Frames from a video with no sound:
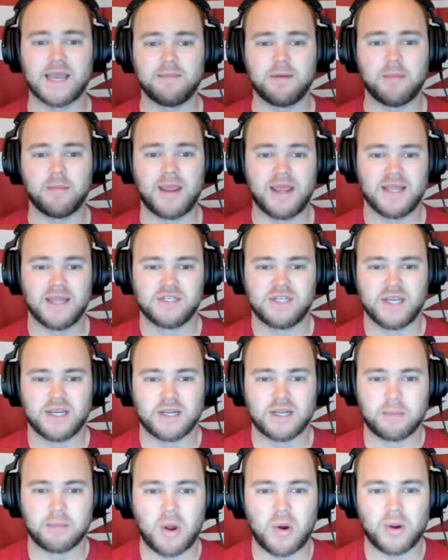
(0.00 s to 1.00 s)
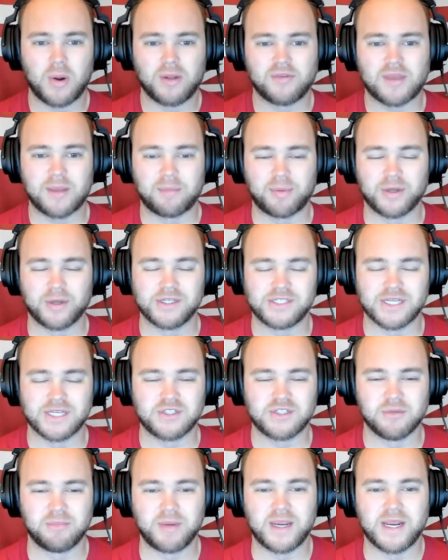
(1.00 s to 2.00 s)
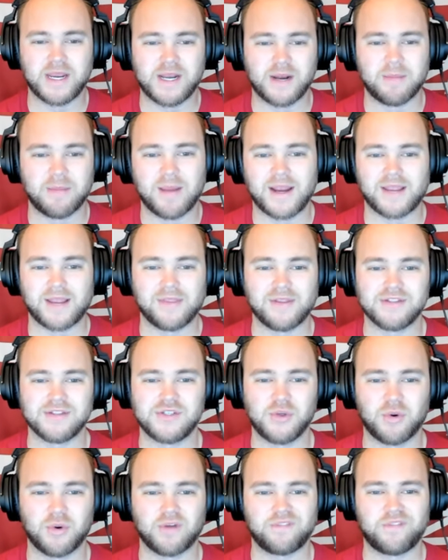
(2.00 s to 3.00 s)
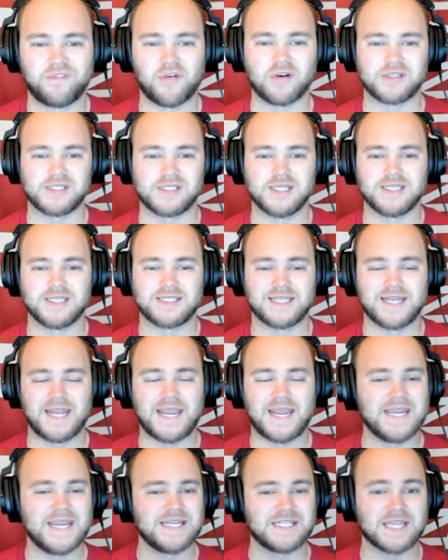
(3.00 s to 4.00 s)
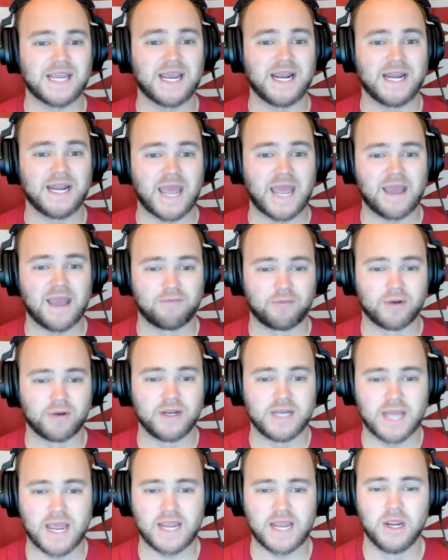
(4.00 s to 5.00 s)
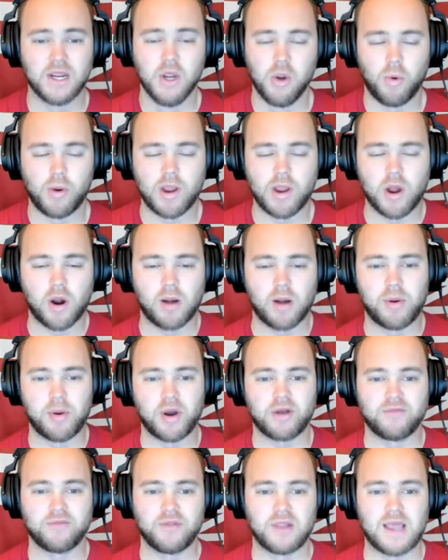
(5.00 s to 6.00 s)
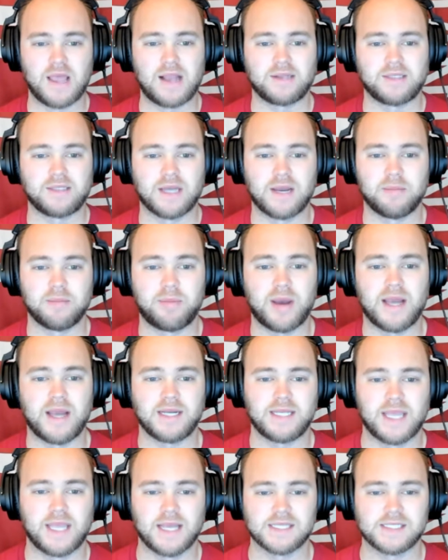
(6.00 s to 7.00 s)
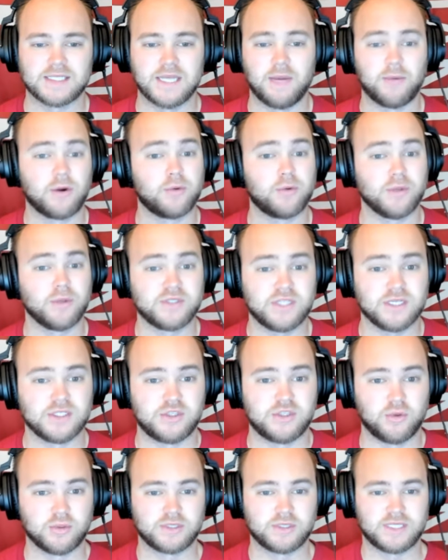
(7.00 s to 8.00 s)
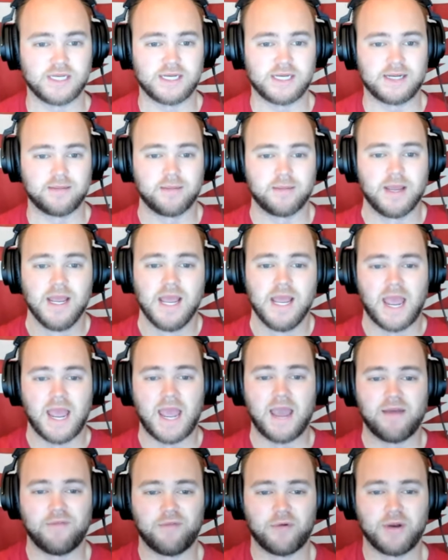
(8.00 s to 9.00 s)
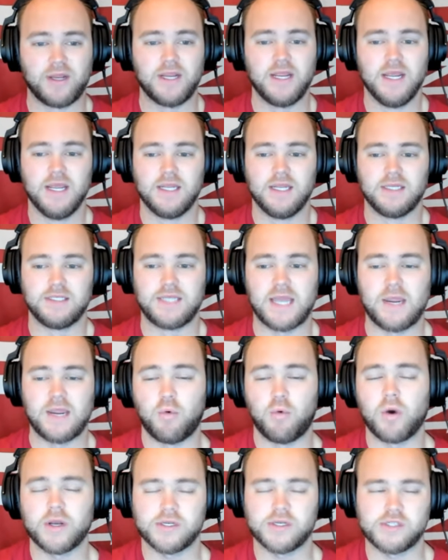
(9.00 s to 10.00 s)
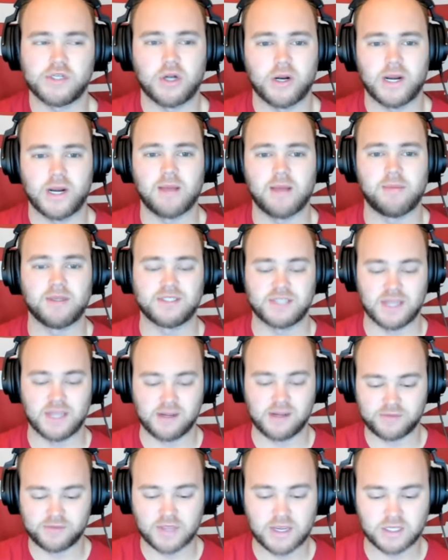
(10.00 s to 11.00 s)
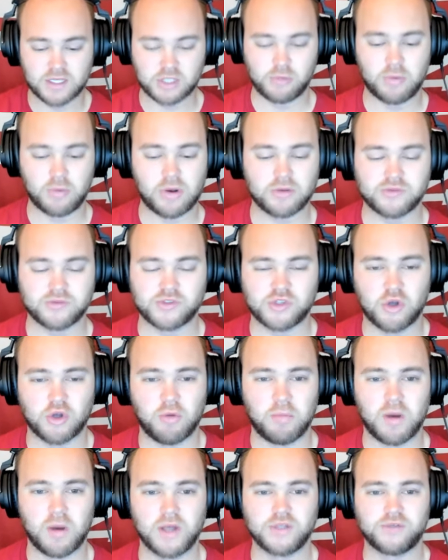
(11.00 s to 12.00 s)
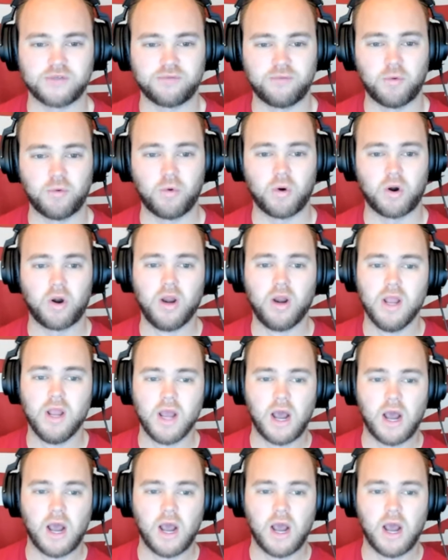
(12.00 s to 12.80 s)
I'm your man, Jacob Goins. I appreciate you being here, making this your first listen each and every day. We are a part of the Locked On Podcast Network, which is your team every day. Want to start out by saying thank you all so much for